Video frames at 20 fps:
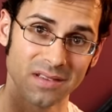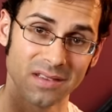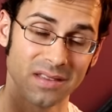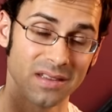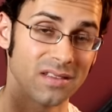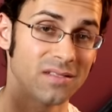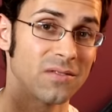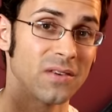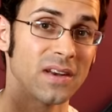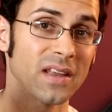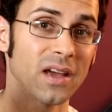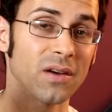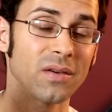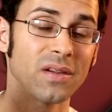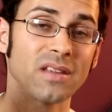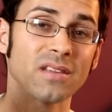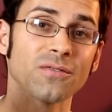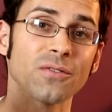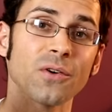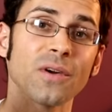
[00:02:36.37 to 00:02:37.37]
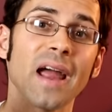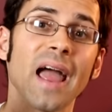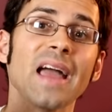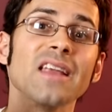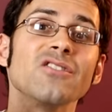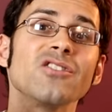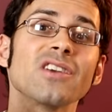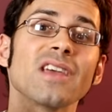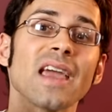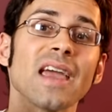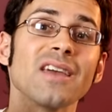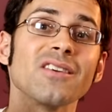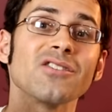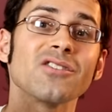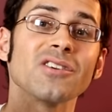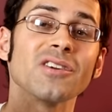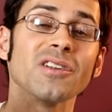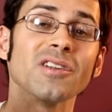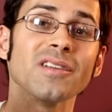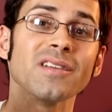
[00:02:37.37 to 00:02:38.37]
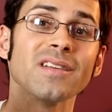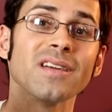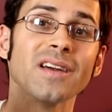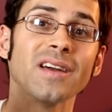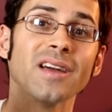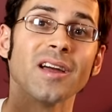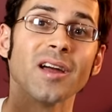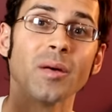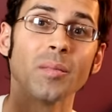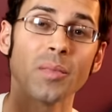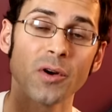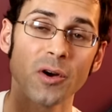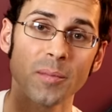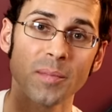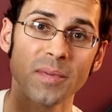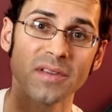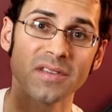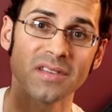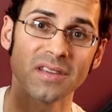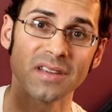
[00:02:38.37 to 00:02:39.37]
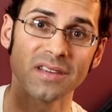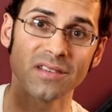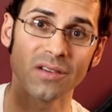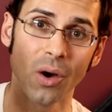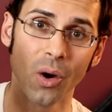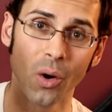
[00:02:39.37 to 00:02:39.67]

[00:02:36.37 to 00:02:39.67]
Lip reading: This video is for educational purposes